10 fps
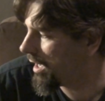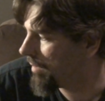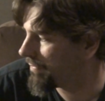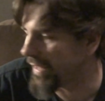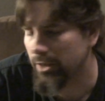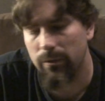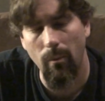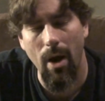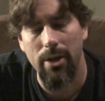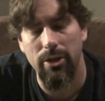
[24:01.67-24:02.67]
uh, thanks for
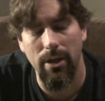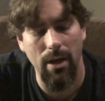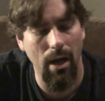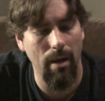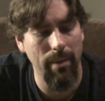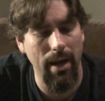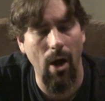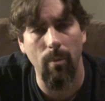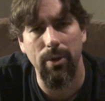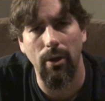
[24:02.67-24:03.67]
watching, um, and I
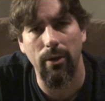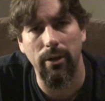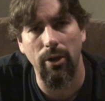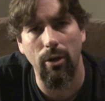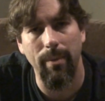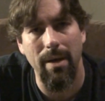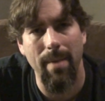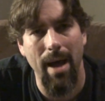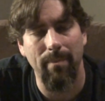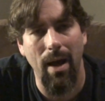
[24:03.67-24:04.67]
hope you learned a little bit
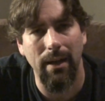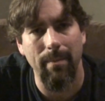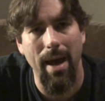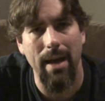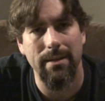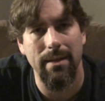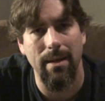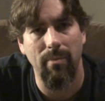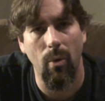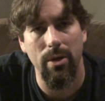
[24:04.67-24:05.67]
about polybags and
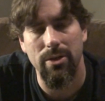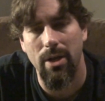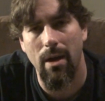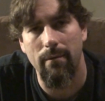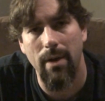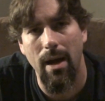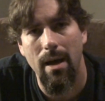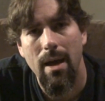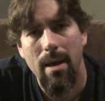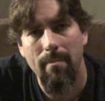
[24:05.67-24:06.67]
the importance of uh,
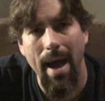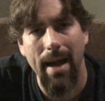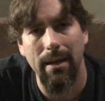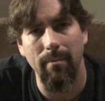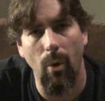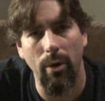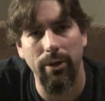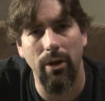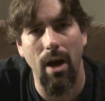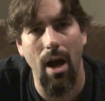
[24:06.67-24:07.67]
bagging and boarding
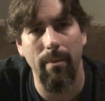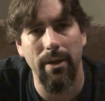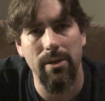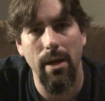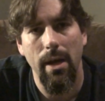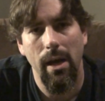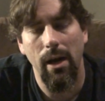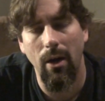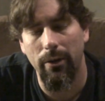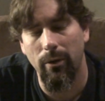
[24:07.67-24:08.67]
your comics.
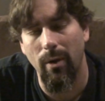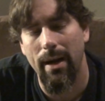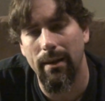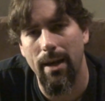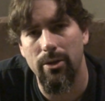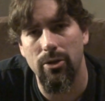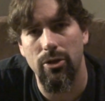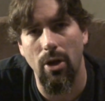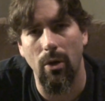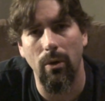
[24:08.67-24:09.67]
Here on The Great Legend
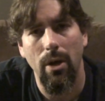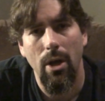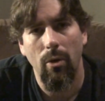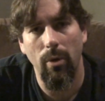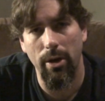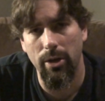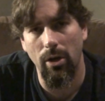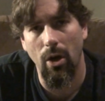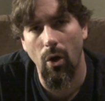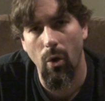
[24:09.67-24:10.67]
Show, we're
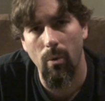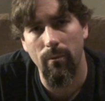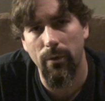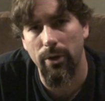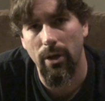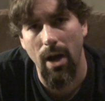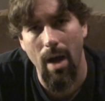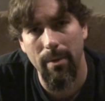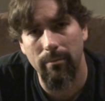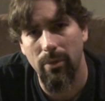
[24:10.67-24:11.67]
your home for your
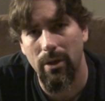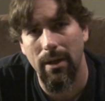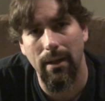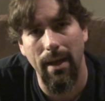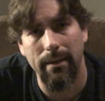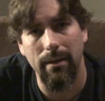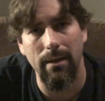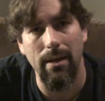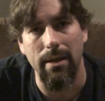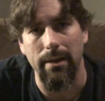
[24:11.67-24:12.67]
comic book
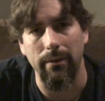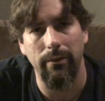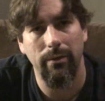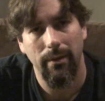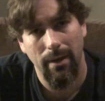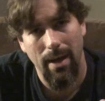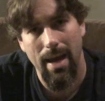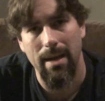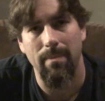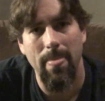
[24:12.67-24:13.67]
collecting needs.
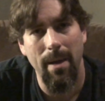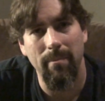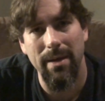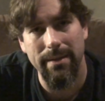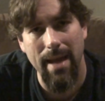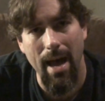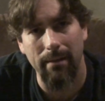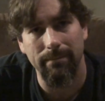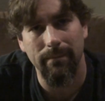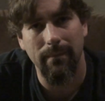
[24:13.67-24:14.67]
Hey, peace out.